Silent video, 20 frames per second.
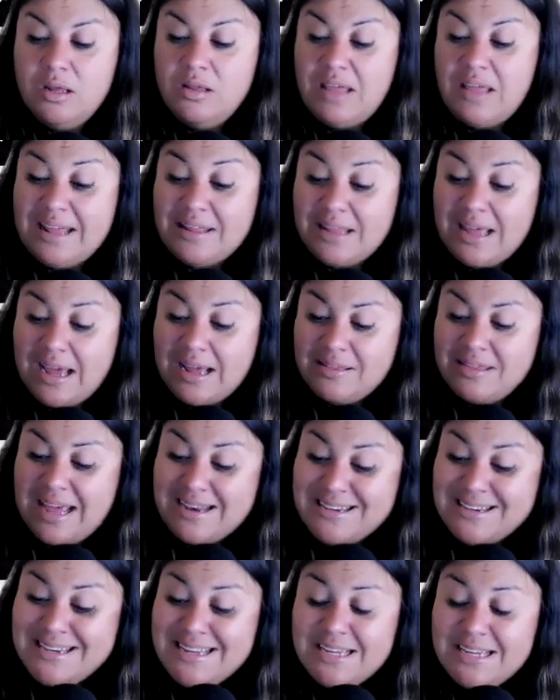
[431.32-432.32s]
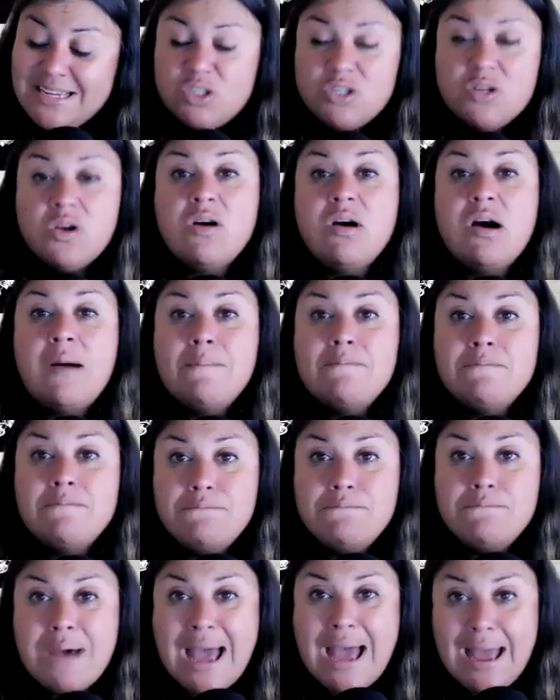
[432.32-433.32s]
that need to come
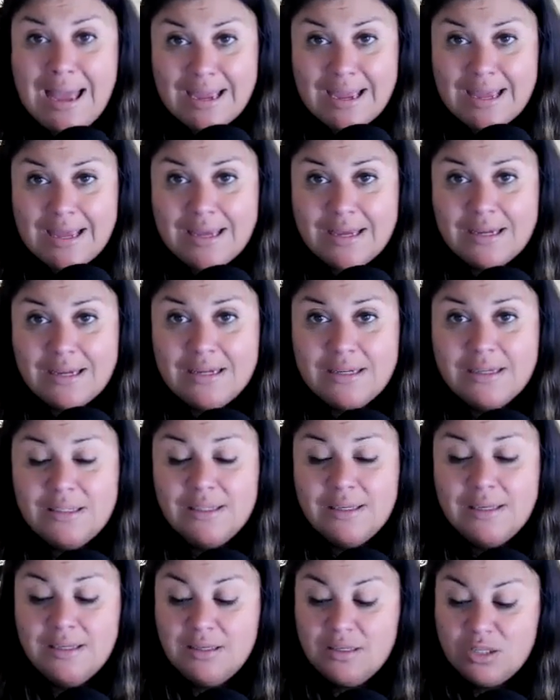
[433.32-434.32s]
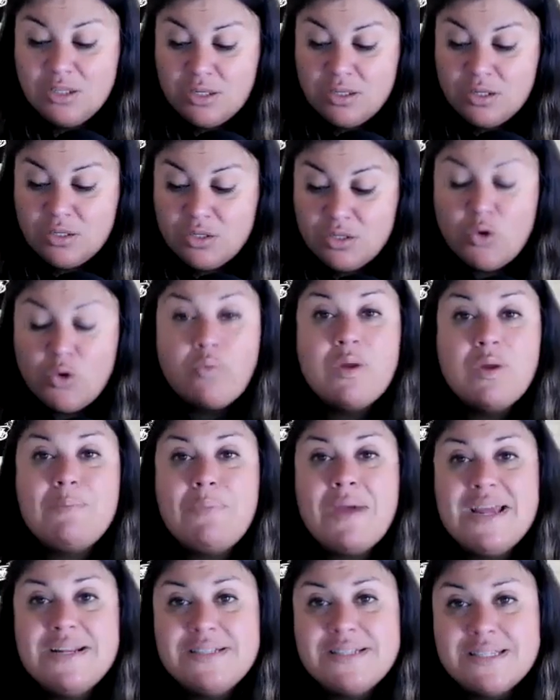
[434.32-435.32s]
back to
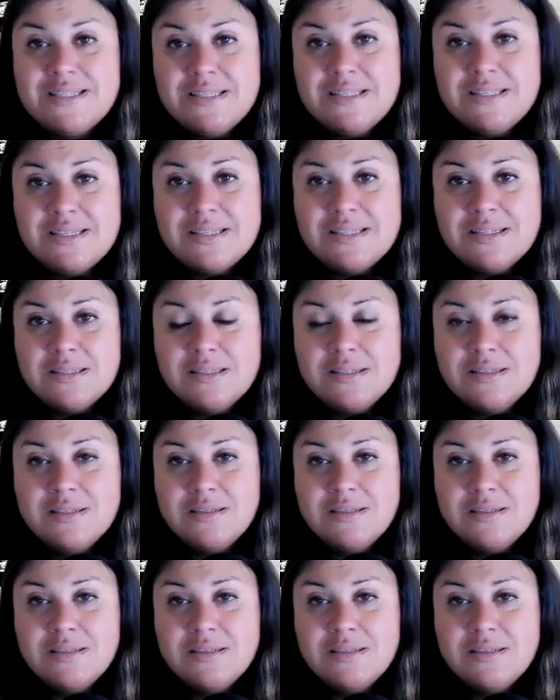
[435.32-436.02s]
repentance.